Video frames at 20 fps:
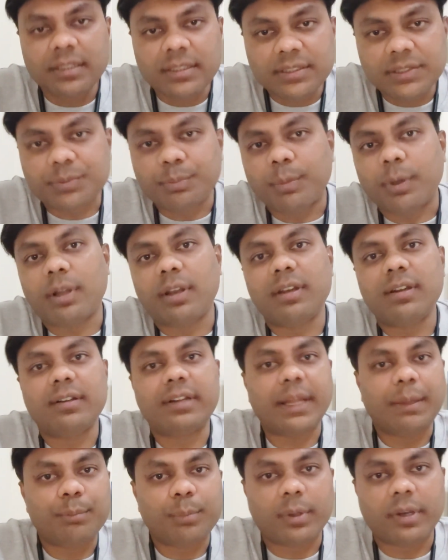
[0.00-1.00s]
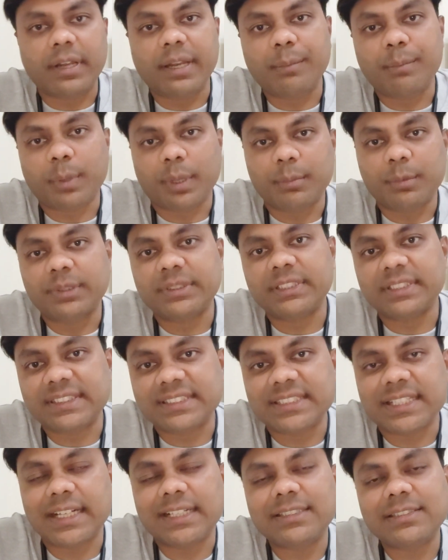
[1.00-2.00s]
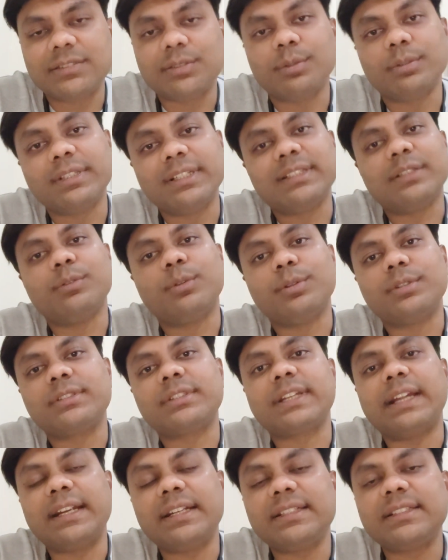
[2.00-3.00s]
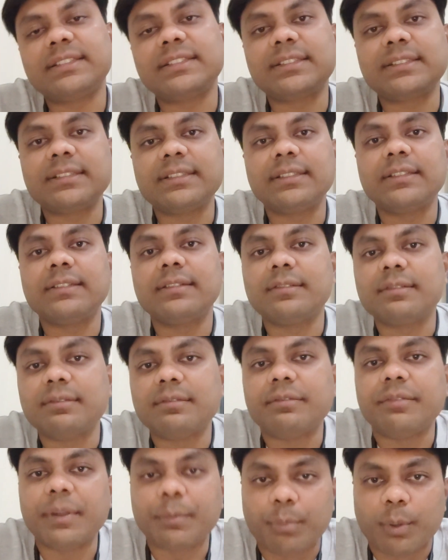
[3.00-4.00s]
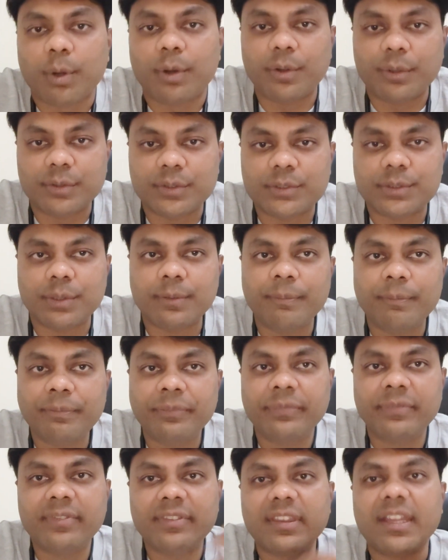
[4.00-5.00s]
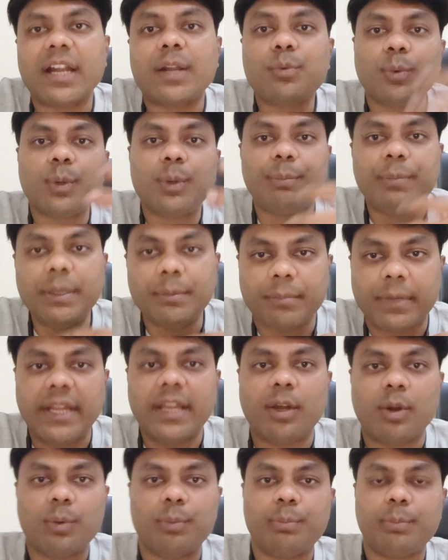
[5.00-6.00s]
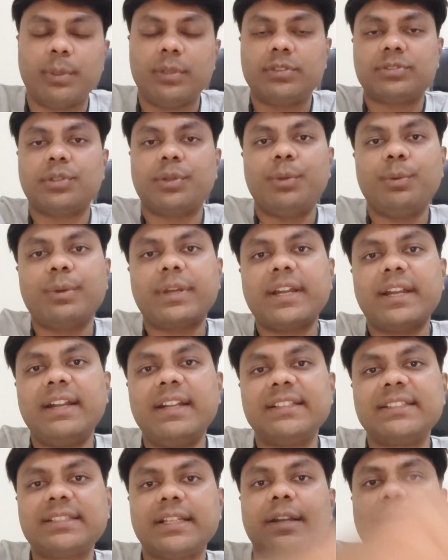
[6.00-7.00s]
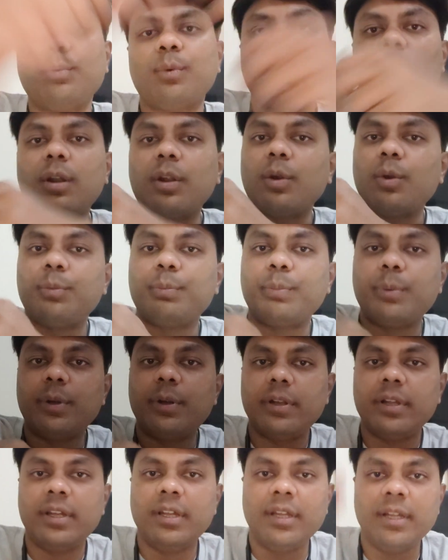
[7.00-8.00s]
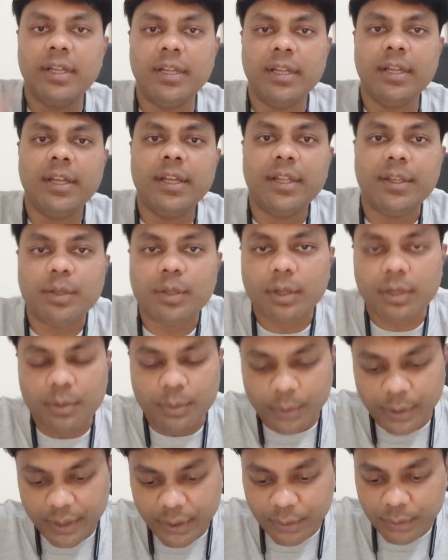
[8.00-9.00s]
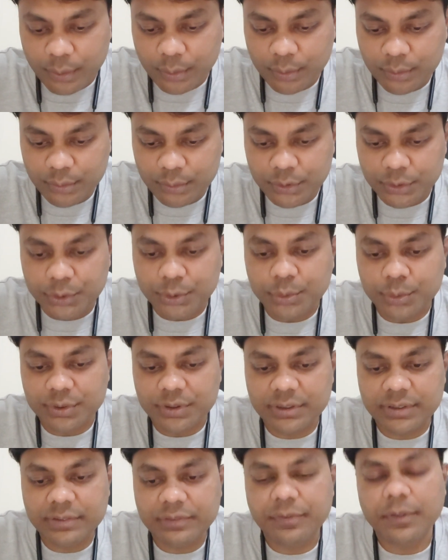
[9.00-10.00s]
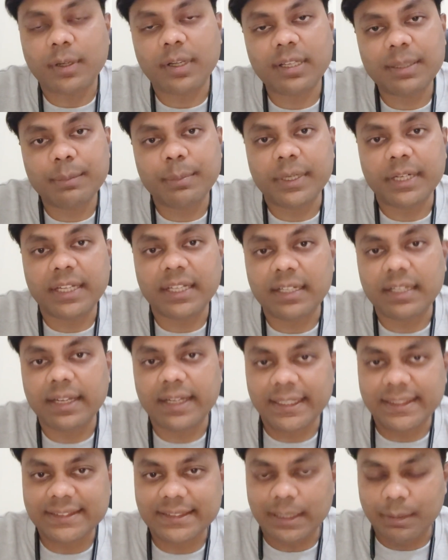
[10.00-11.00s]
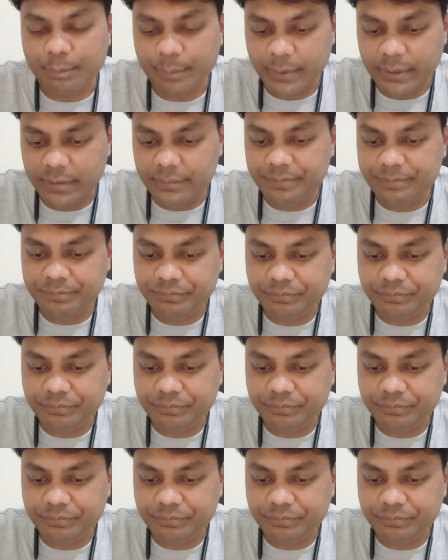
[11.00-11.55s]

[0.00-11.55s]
Small temporary promotion stands. So those stands we produce. So that would be my output. So you can decide what output you are going to choose for the particular example.